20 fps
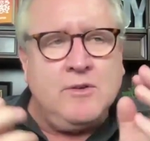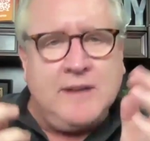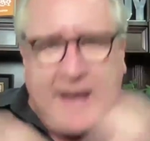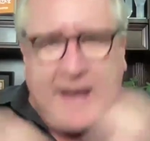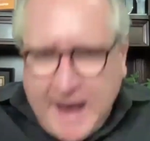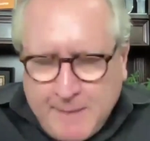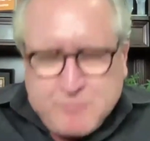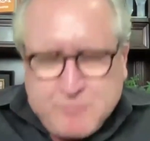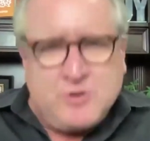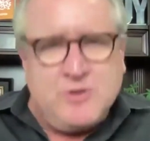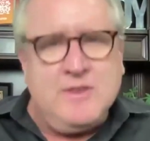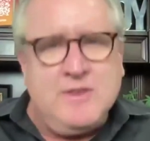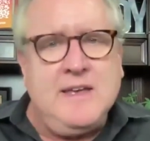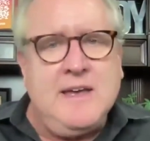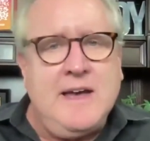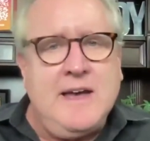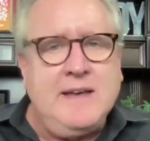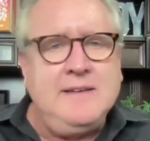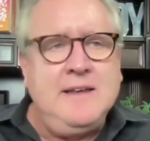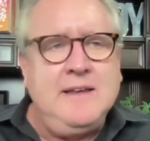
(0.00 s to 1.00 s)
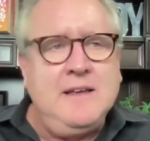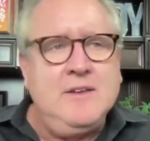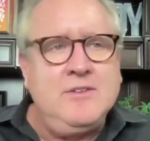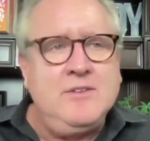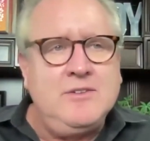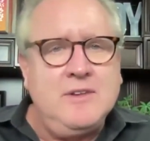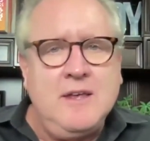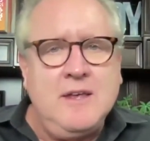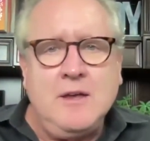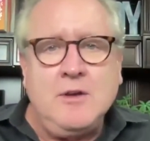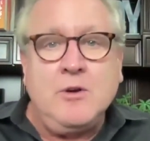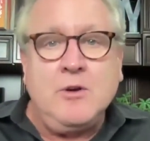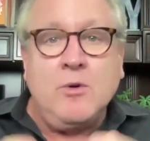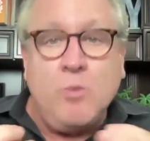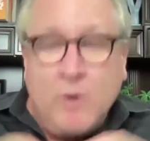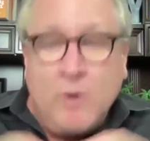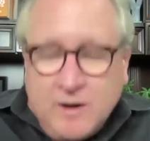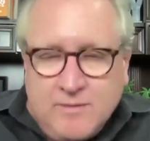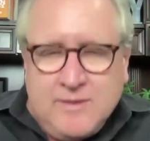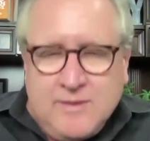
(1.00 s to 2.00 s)
capture the ideas, you're
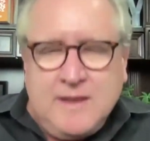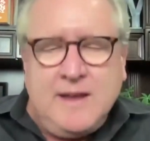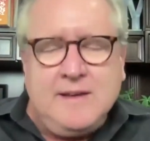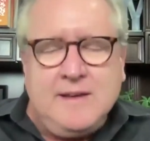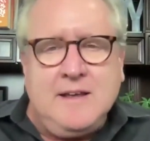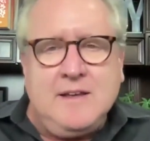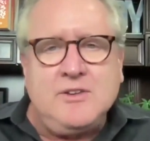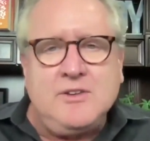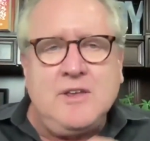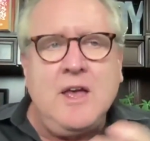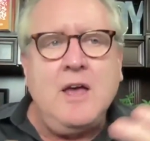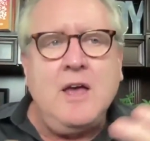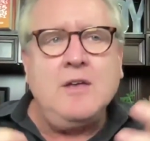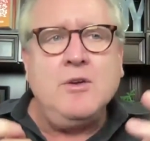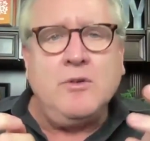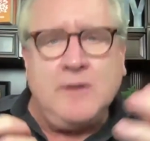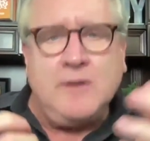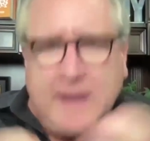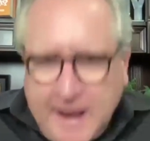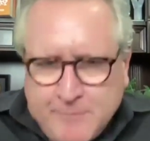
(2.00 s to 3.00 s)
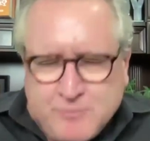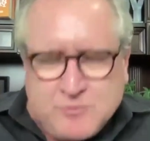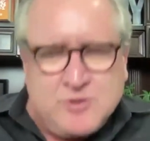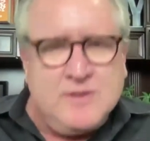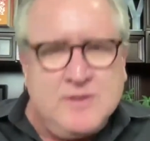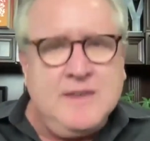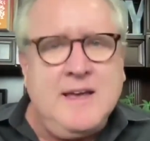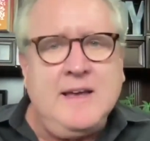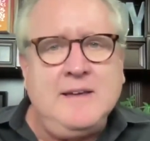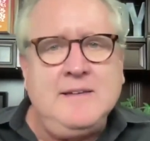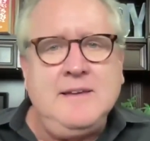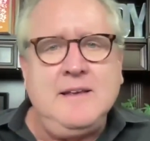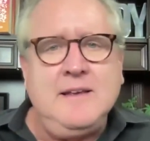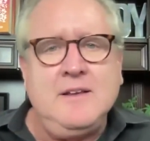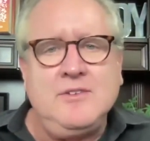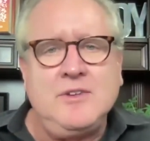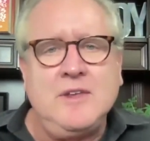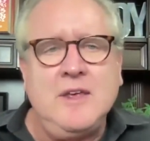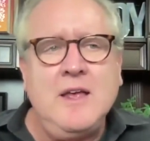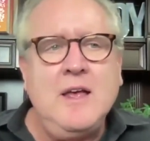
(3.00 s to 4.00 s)
aware of the ideas, you capture the
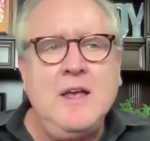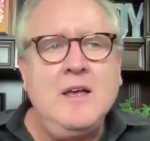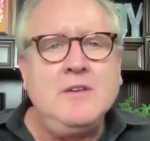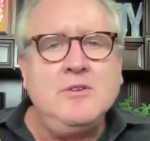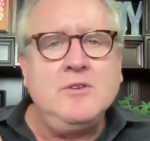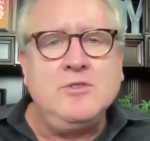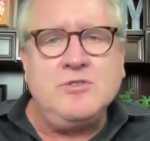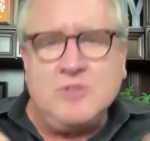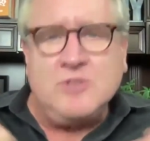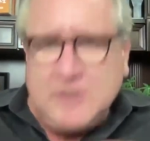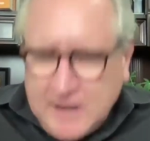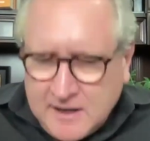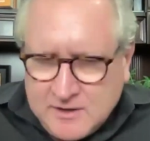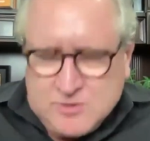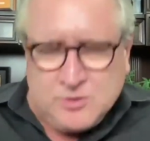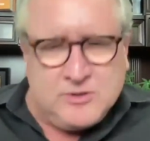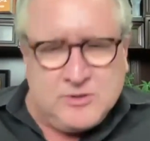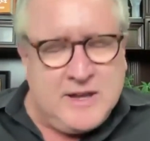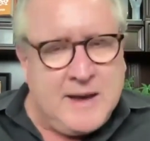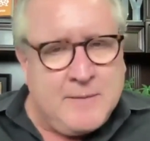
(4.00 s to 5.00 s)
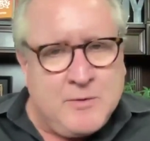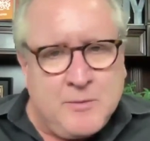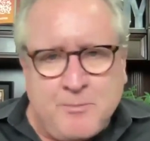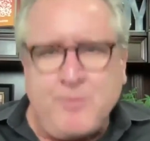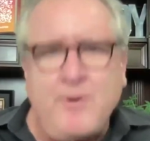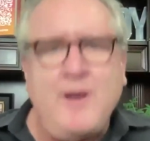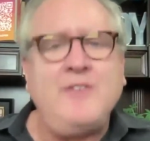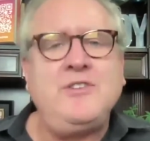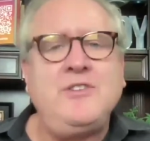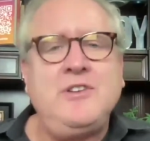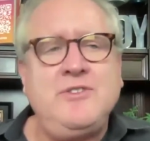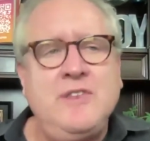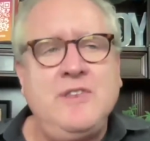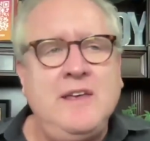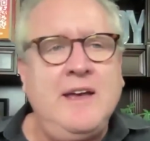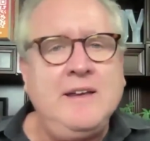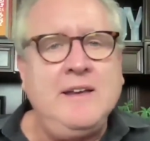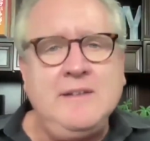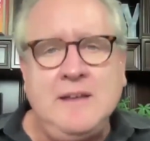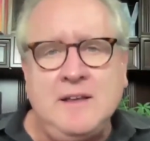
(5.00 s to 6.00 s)
ideas, you schedule time to process
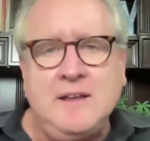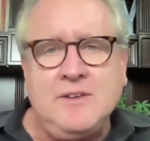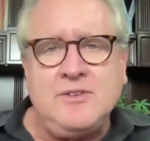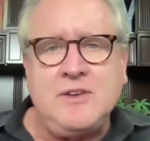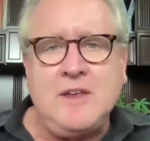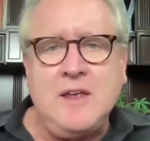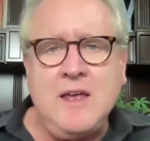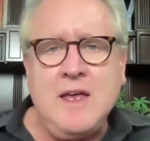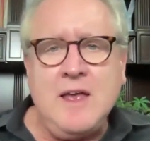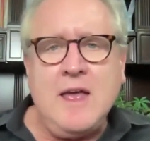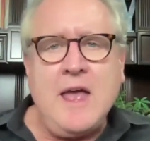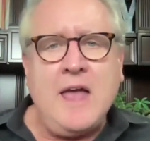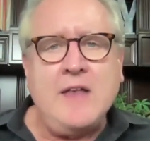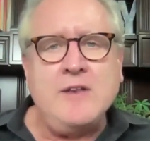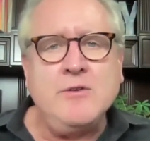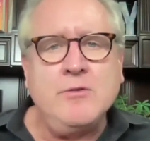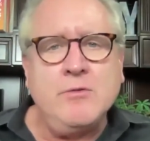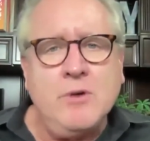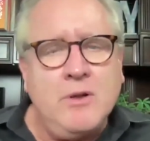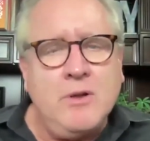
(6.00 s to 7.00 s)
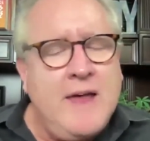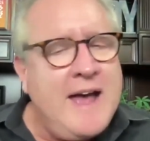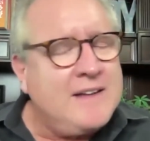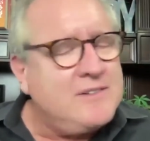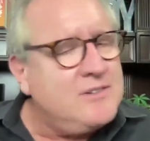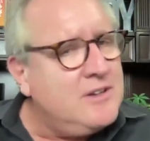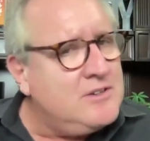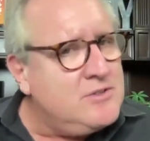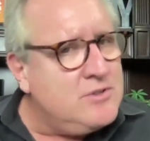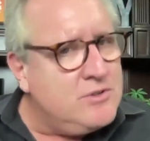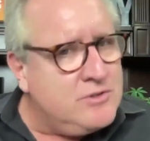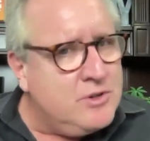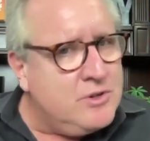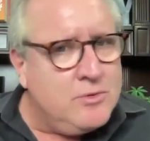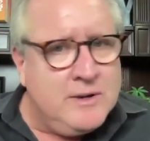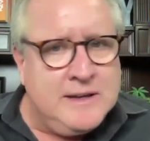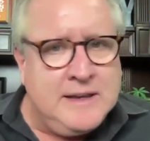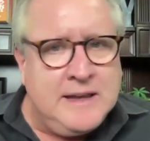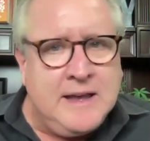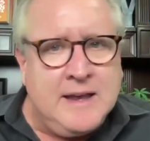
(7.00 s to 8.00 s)
the ideas, and you relax as you're
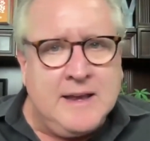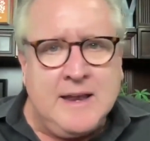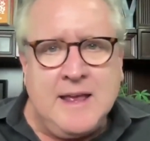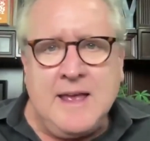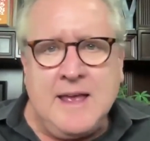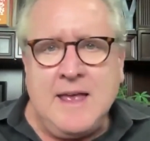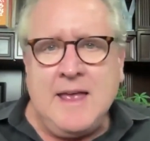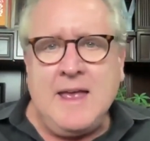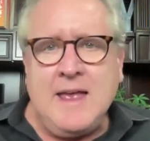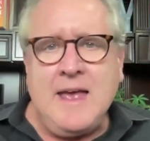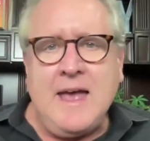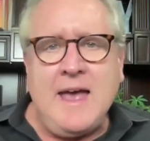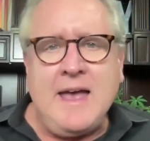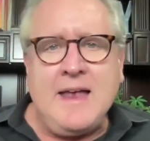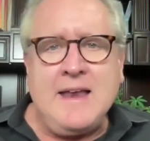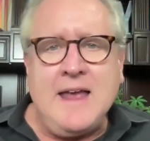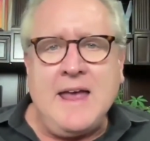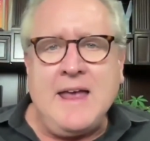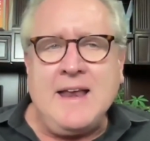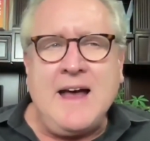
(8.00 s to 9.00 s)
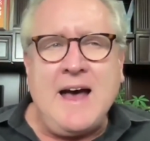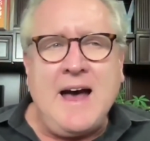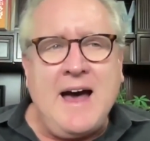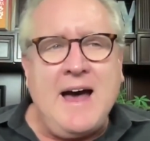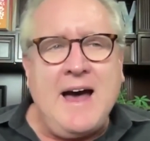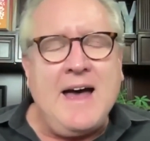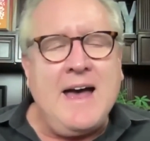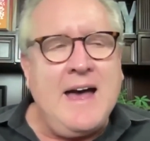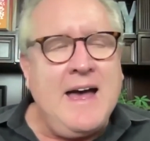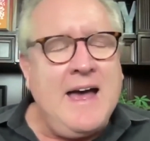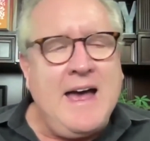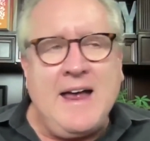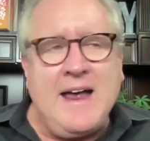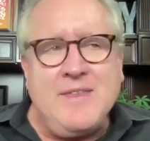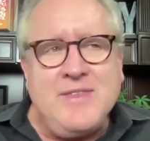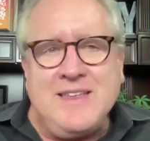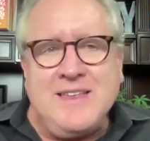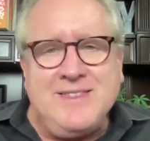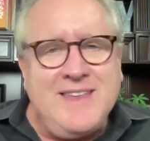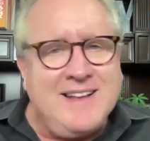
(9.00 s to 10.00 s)
doing it. And I
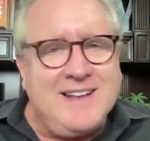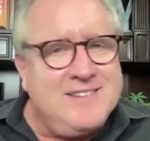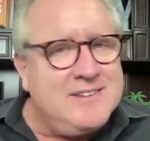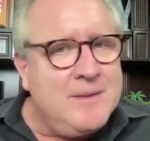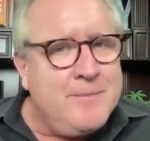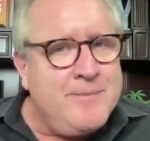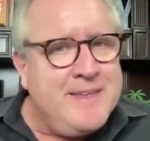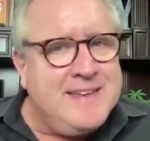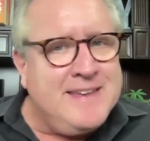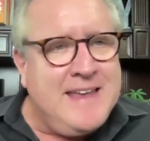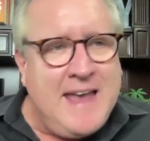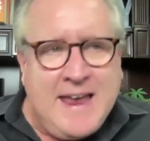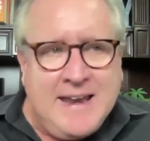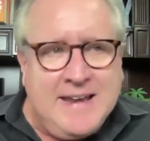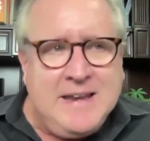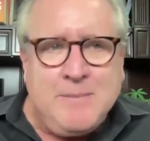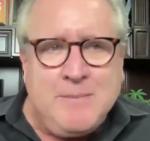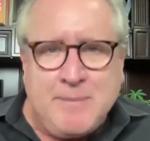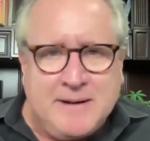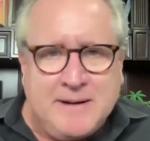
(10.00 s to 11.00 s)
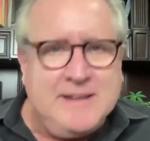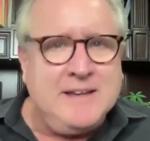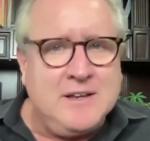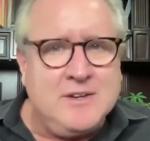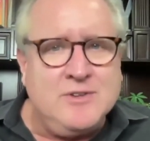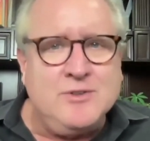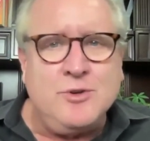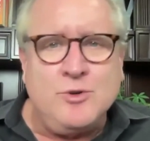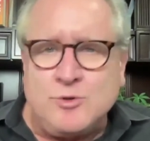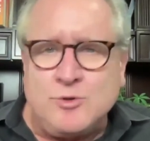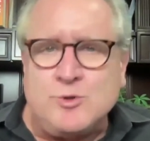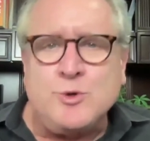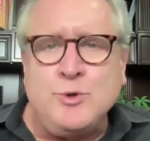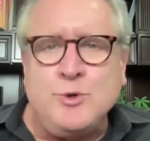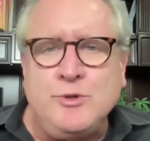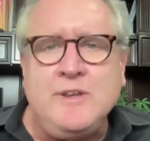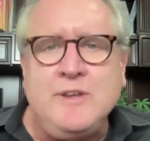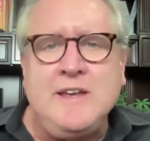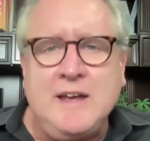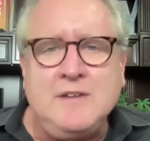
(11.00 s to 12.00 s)
think that's something anybody can do.
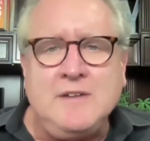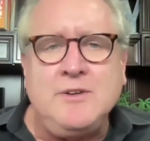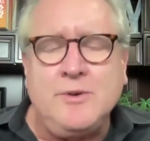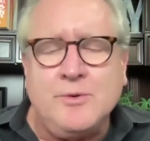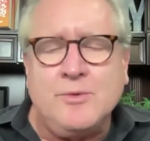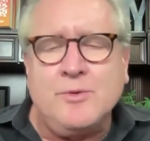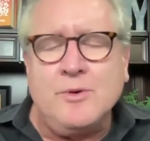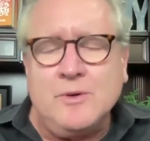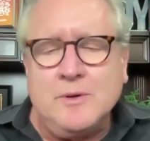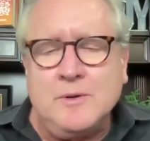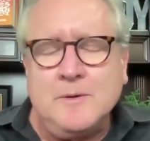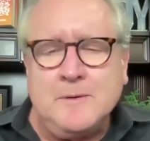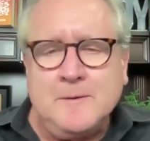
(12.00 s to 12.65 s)
Truly, I do.